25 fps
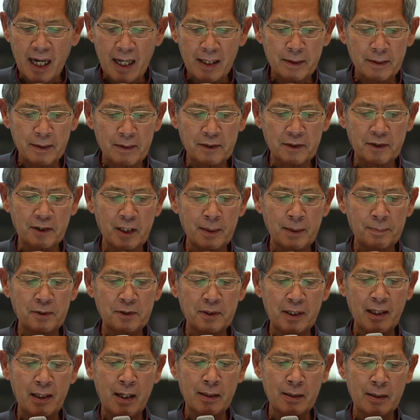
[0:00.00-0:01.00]
act like
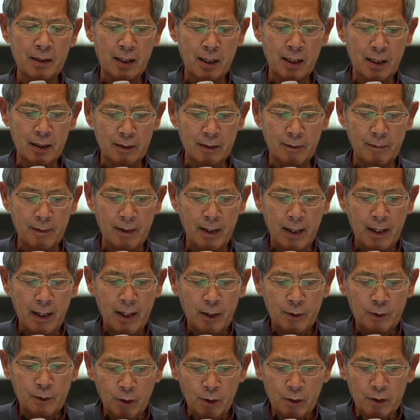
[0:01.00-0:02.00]
Trojan
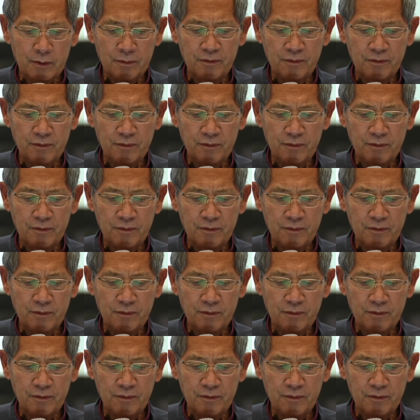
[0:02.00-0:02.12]
horses.